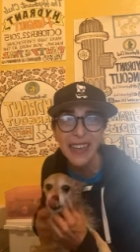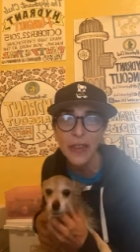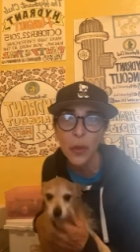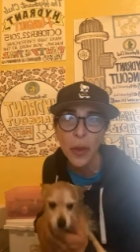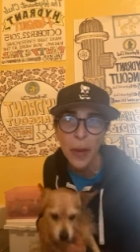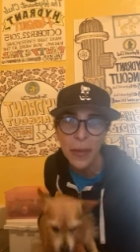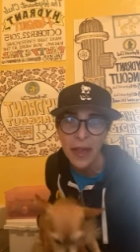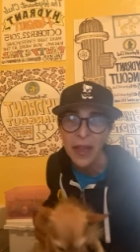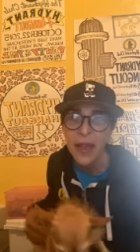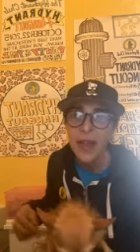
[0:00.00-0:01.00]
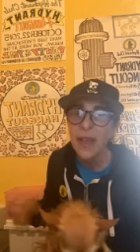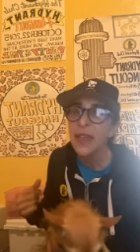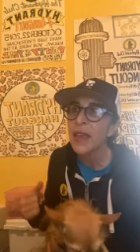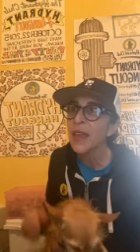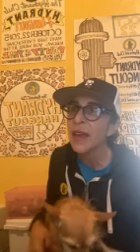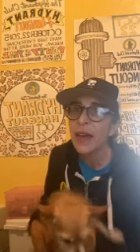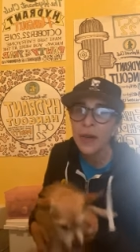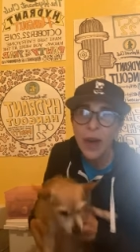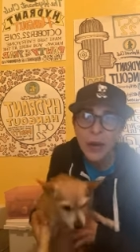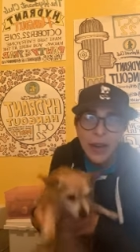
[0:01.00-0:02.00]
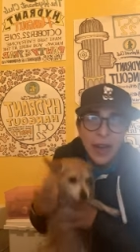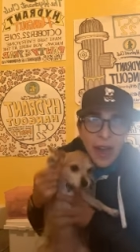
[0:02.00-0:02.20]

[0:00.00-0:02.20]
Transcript: little puppy, the, uh, oh, and